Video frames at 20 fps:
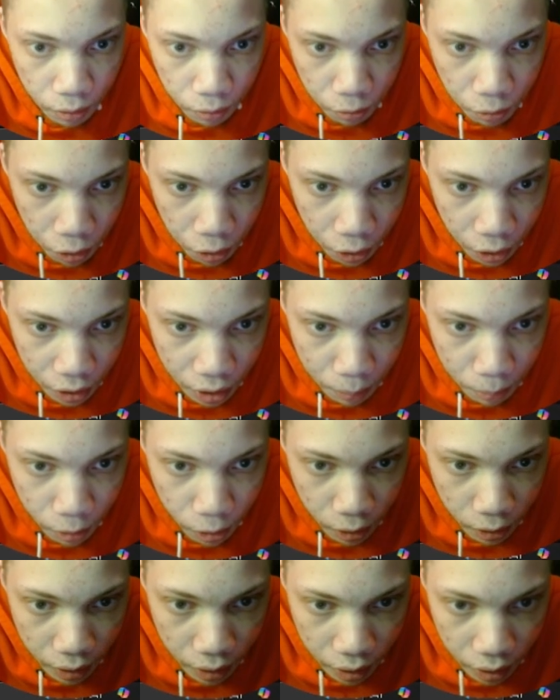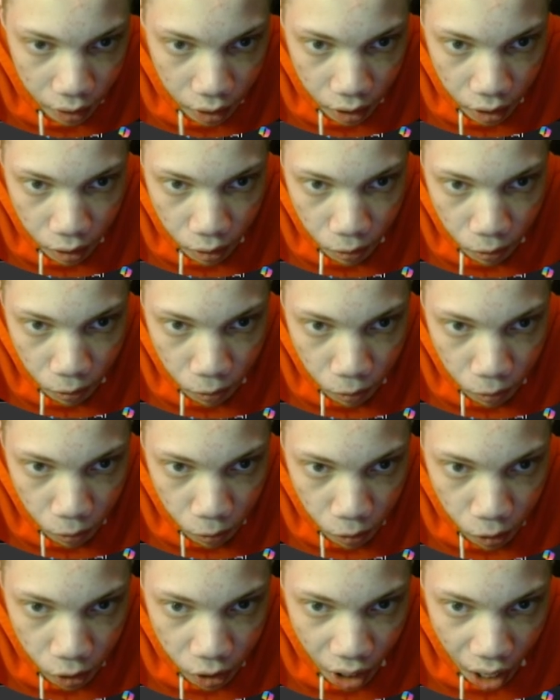We'll go to more.
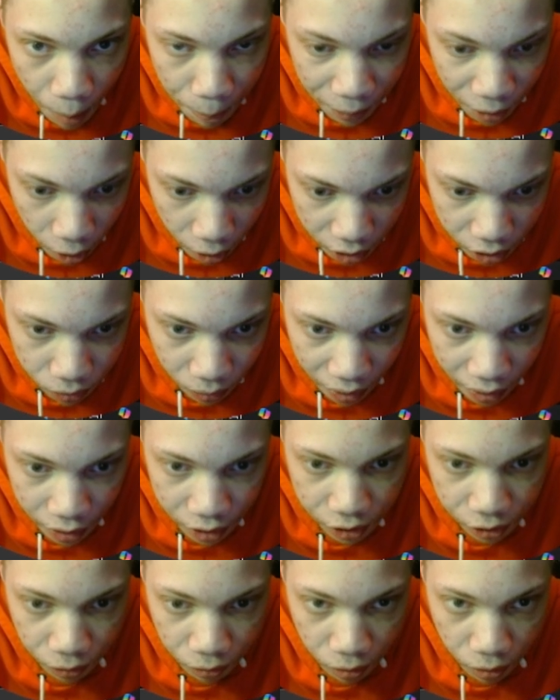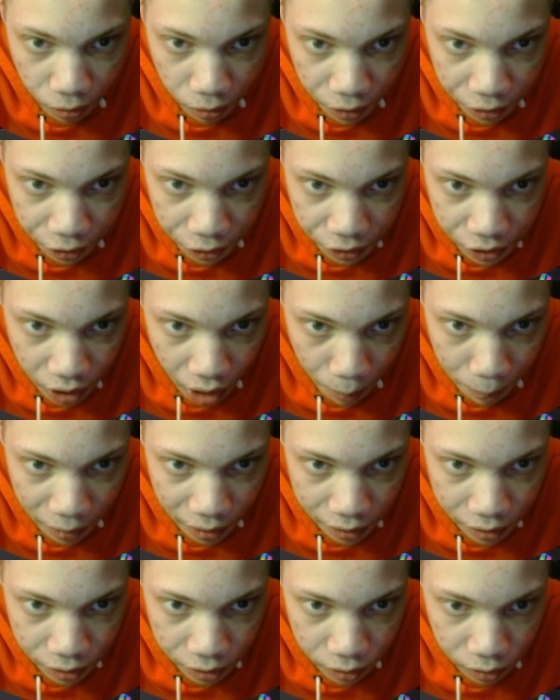We'll copy all this right here. So what we do is copy
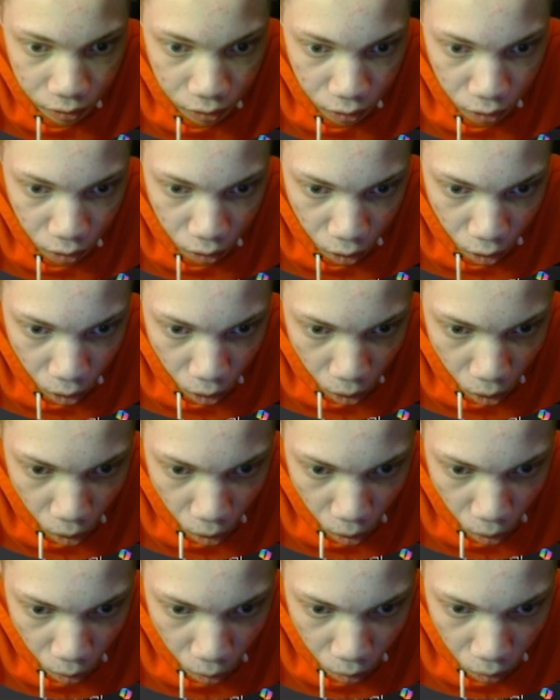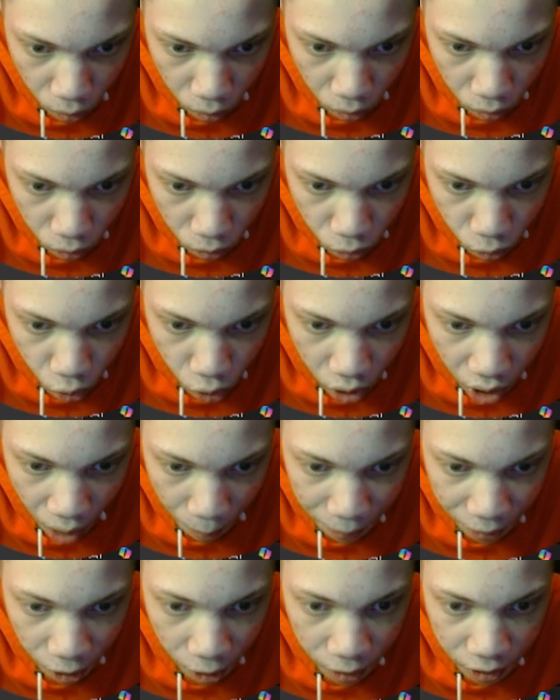this. We'll
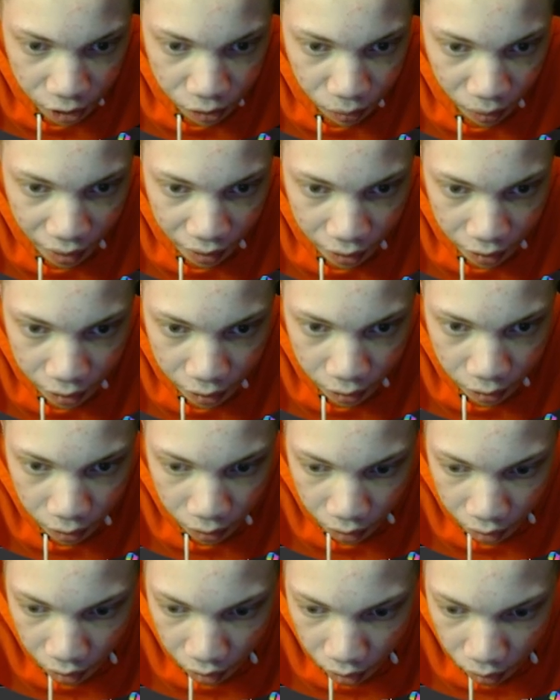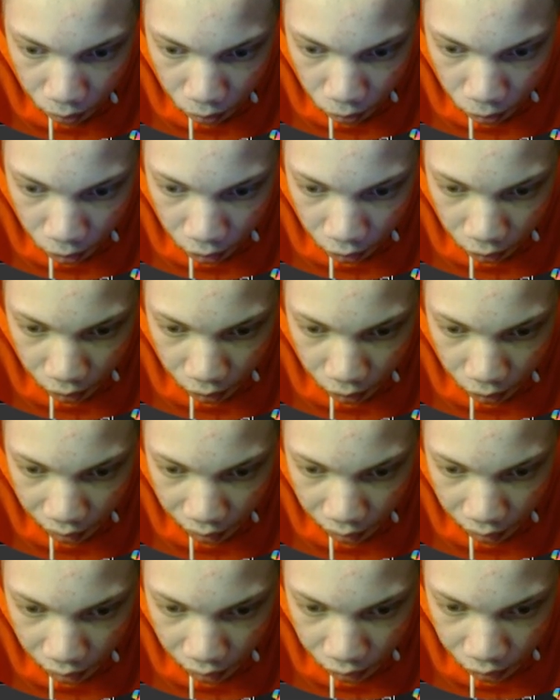copy all this right here. We're gonna go to
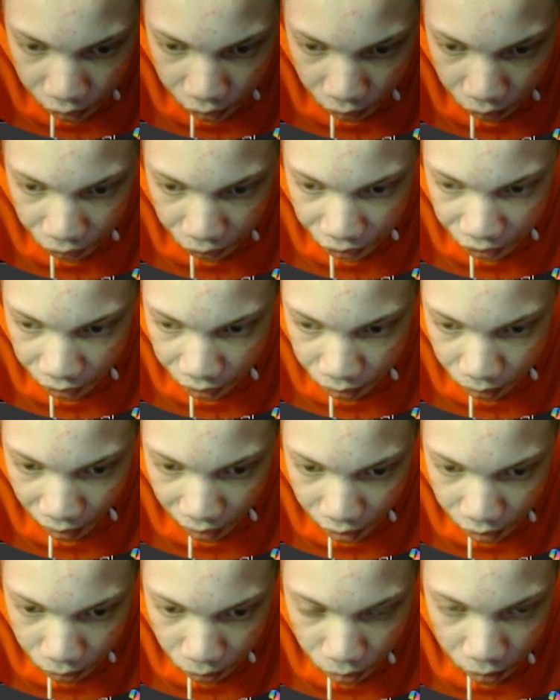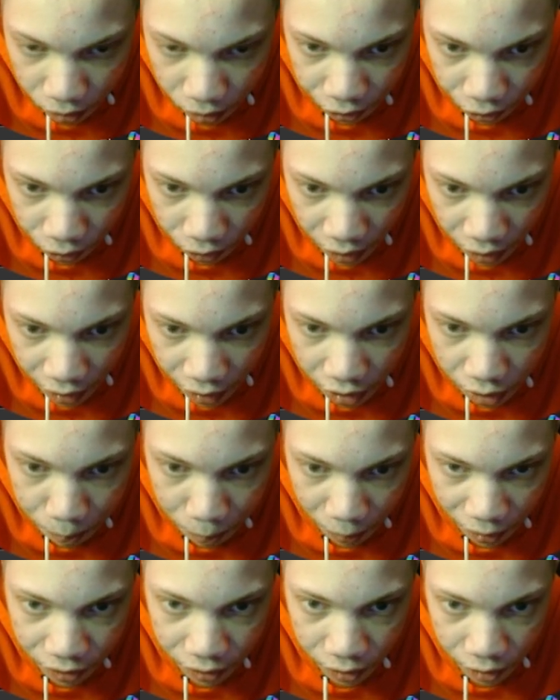here. So you see this right here. So what we're gonna do is
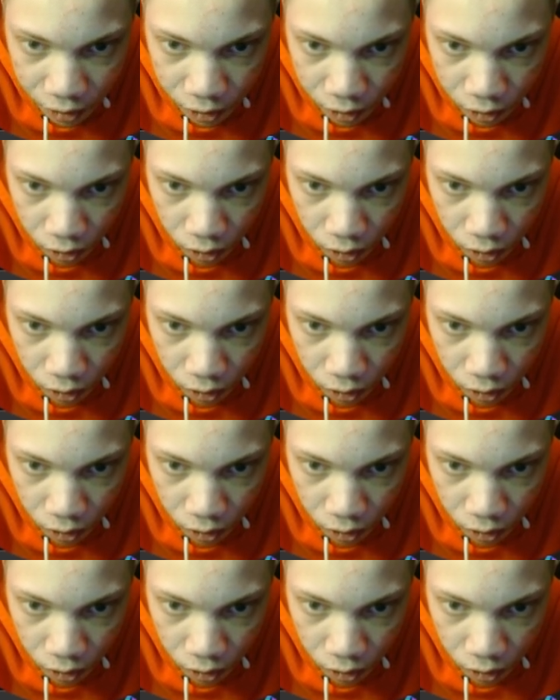paste this.